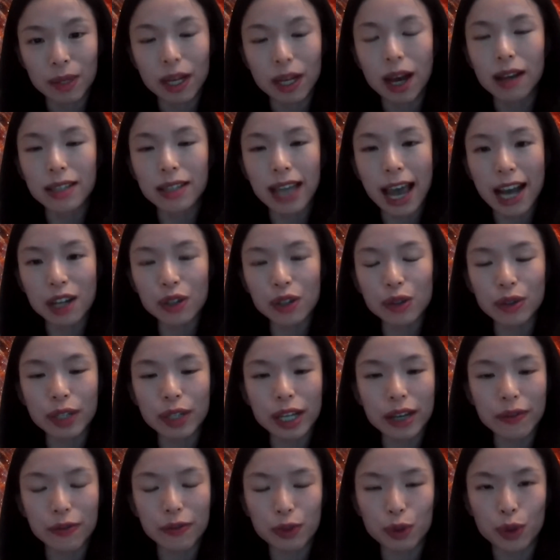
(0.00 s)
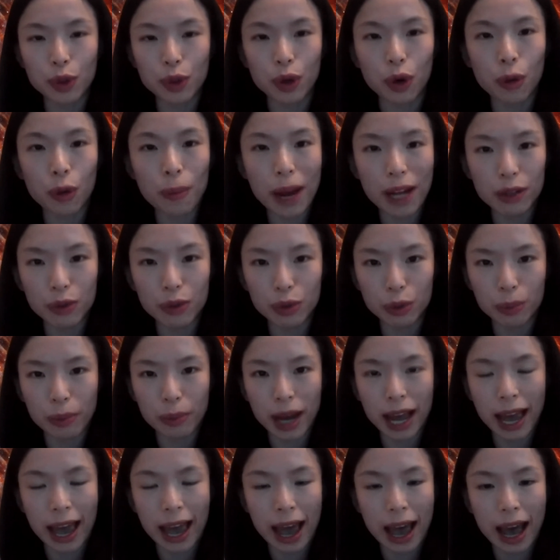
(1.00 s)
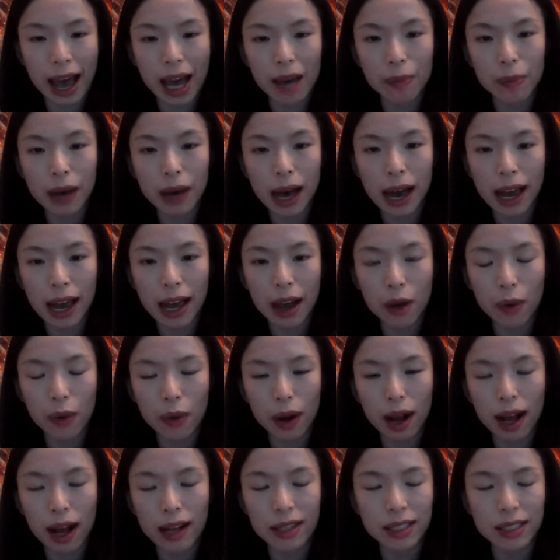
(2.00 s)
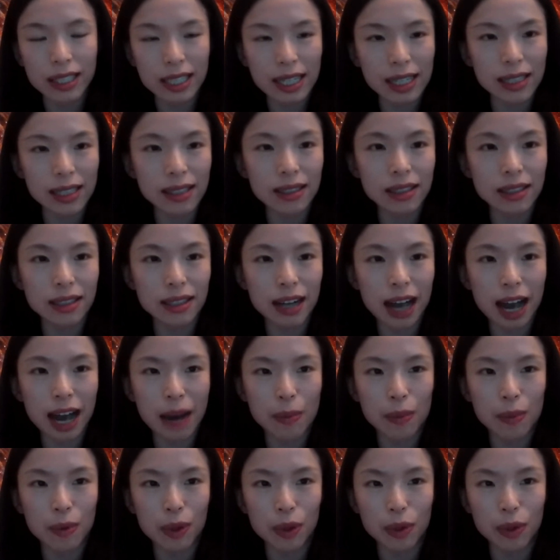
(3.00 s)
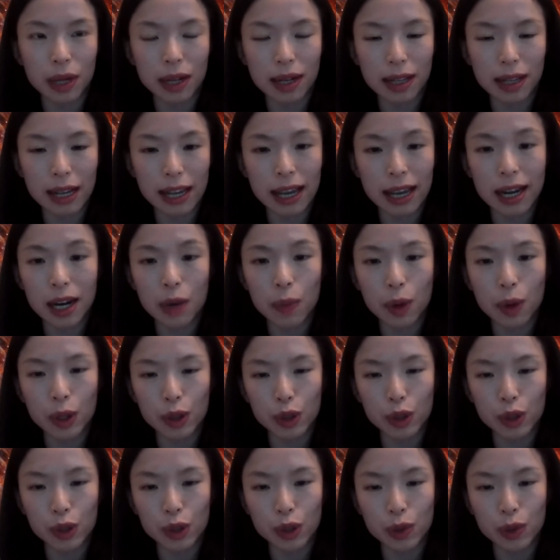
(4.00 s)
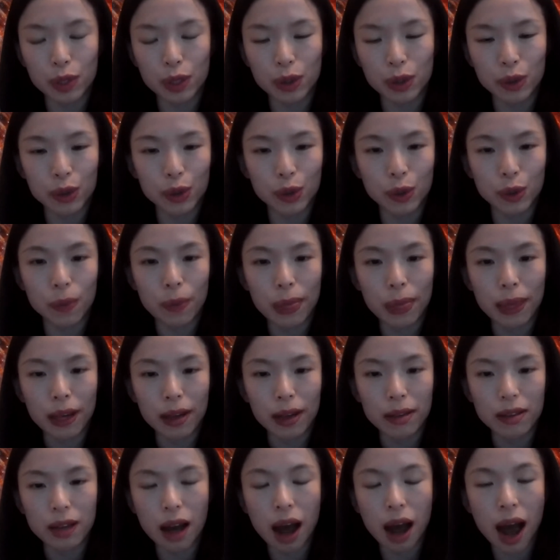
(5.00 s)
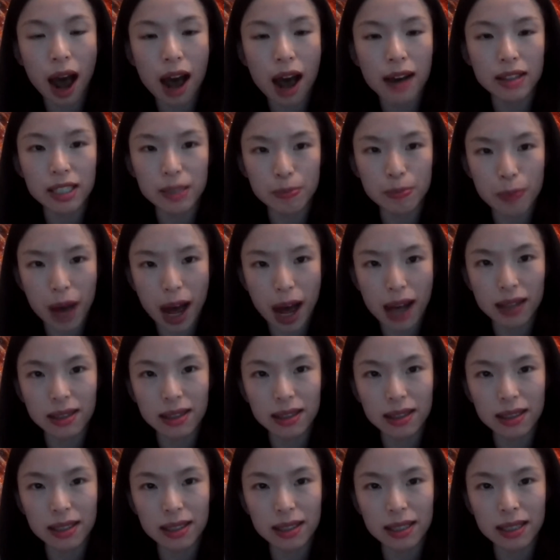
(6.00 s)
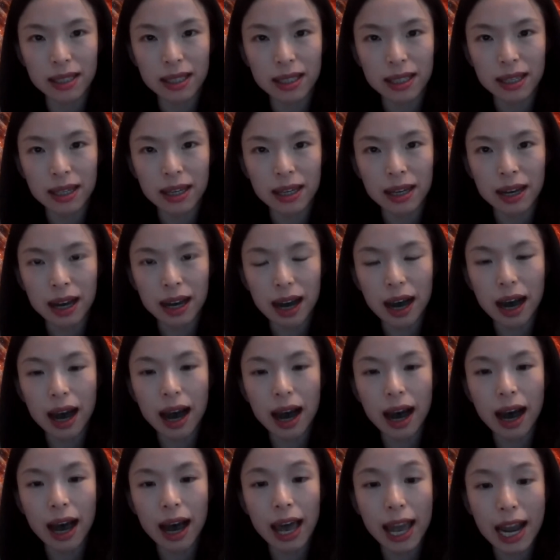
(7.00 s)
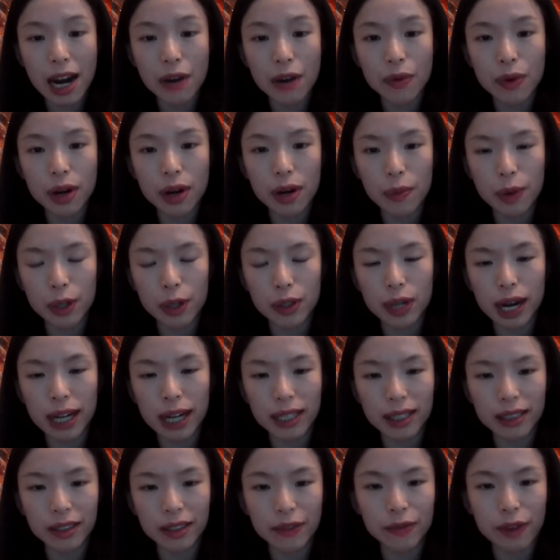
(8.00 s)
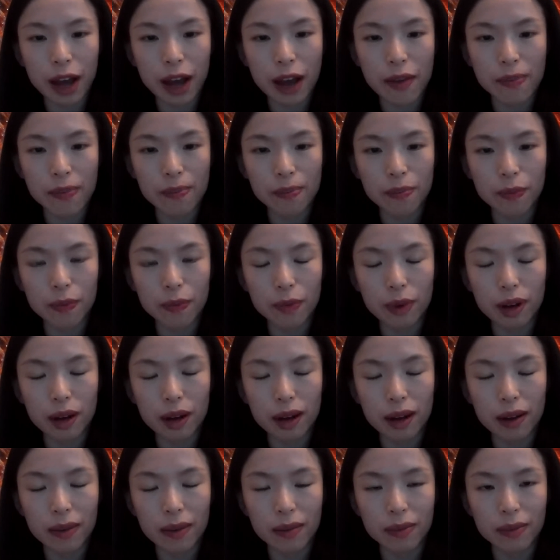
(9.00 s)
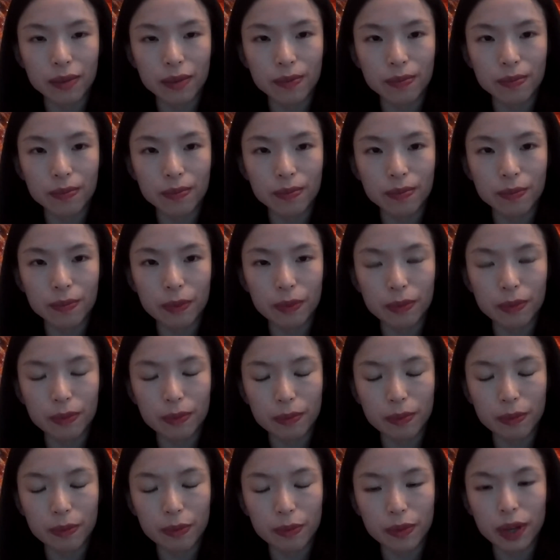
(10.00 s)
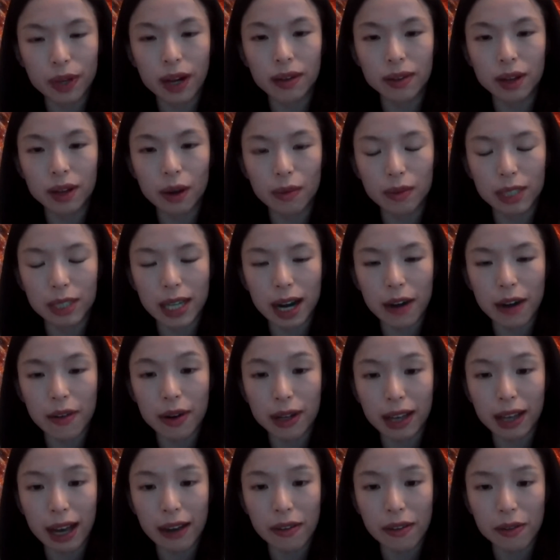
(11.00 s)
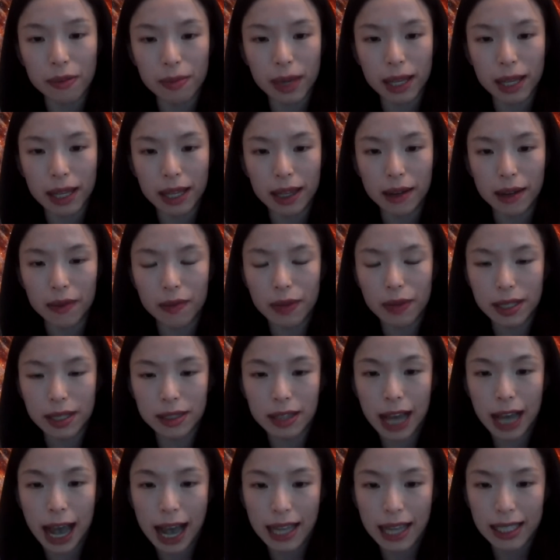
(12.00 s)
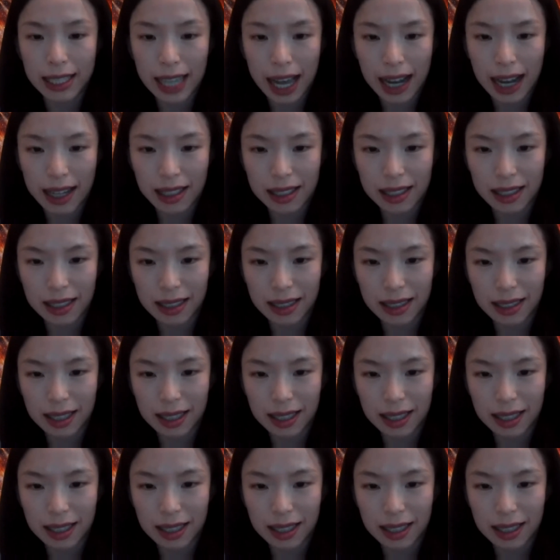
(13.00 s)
Because actually, if you go back to my app, I just upload a layer which is showing you the hotspot area which identified from the Ontario government in Windsor asset.